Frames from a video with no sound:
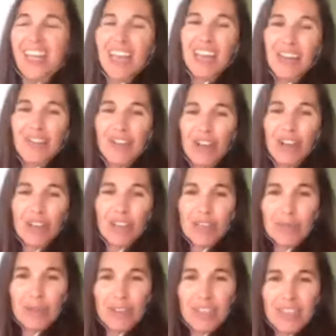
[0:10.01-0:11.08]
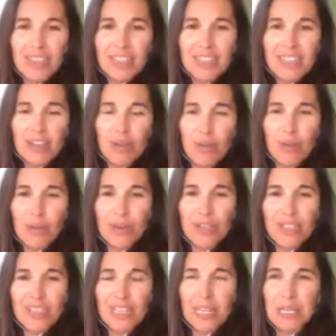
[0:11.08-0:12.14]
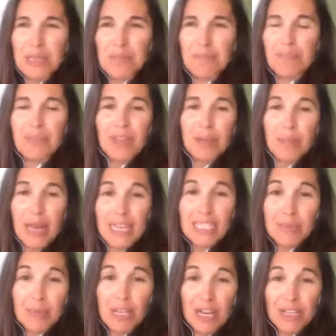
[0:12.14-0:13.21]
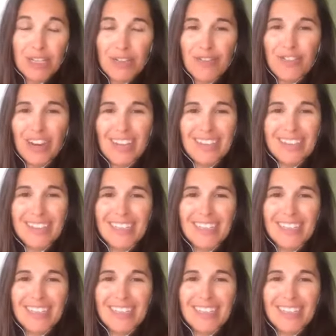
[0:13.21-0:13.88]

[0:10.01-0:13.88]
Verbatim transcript: and follow along with these, and of course, um, pass them along to their friends.